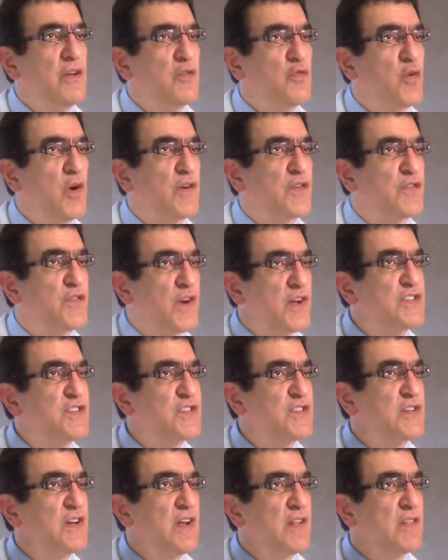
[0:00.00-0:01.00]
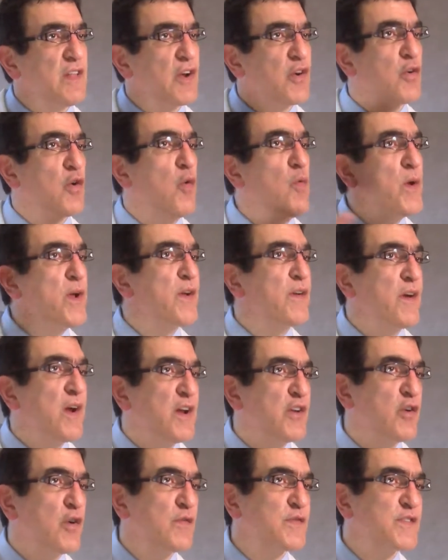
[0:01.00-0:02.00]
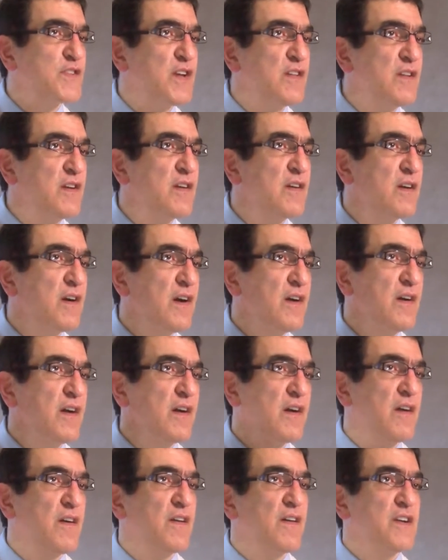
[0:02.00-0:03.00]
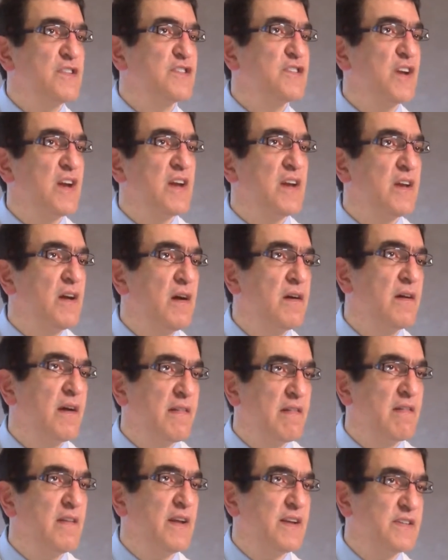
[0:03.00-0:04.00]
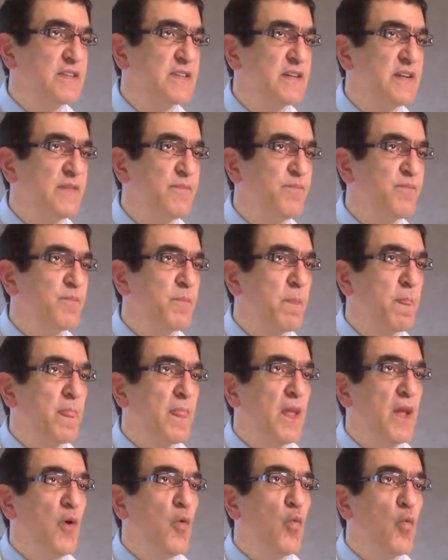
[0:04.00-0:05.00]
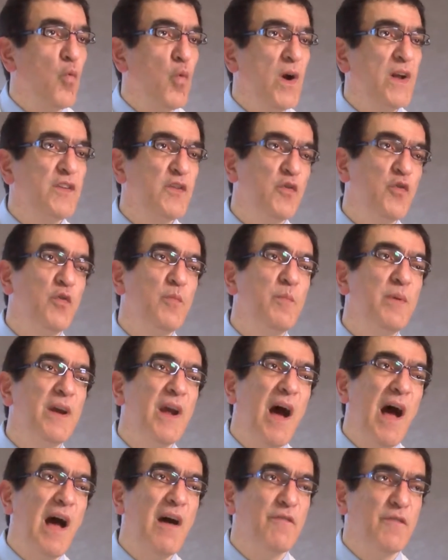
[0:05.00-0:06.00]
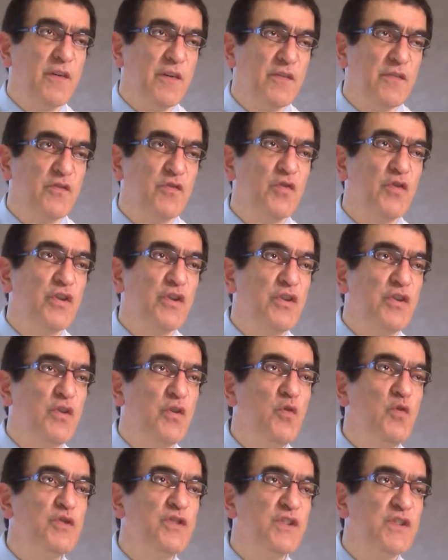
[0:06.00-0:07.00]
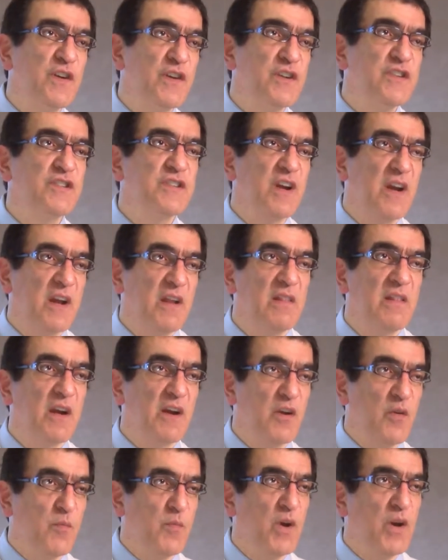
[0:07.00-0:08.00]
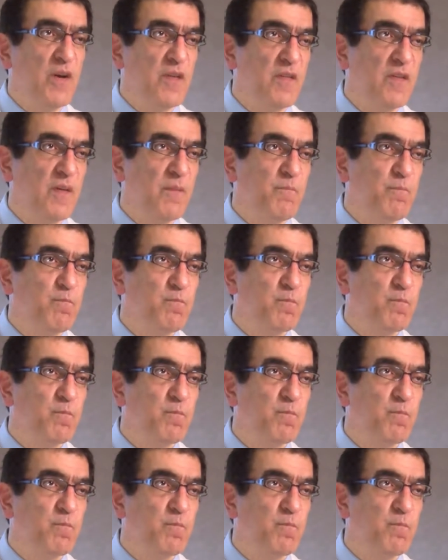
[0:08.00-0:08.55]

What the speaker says: To address the growing rate of sudden cardiac arrest in young athletes, what could be offered to reduce the risk in the community?